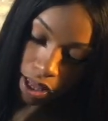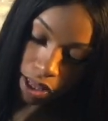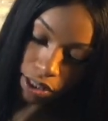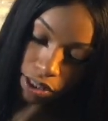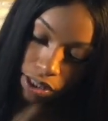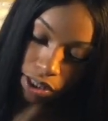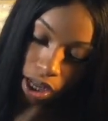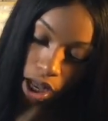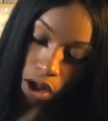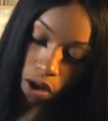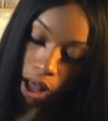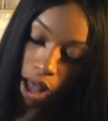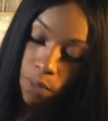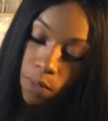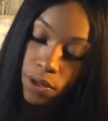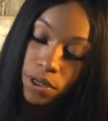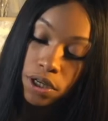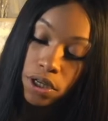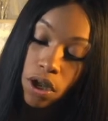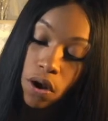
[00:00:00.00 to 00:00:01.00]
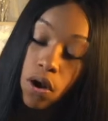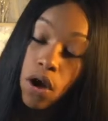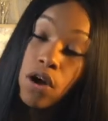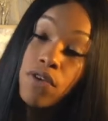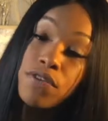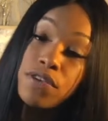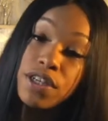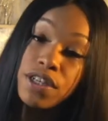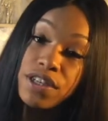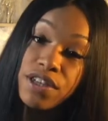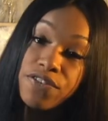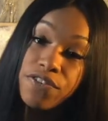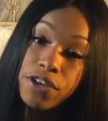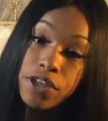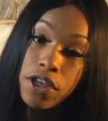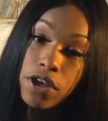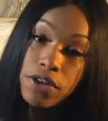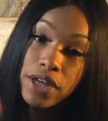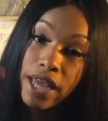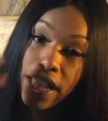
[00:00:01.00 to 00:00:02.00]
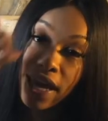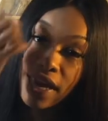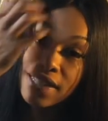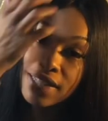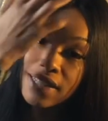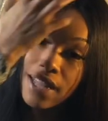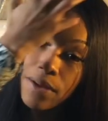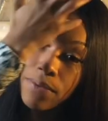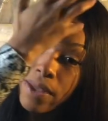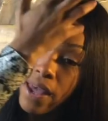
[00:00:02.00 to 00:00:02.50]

So I want to go over the different Yoni eggs that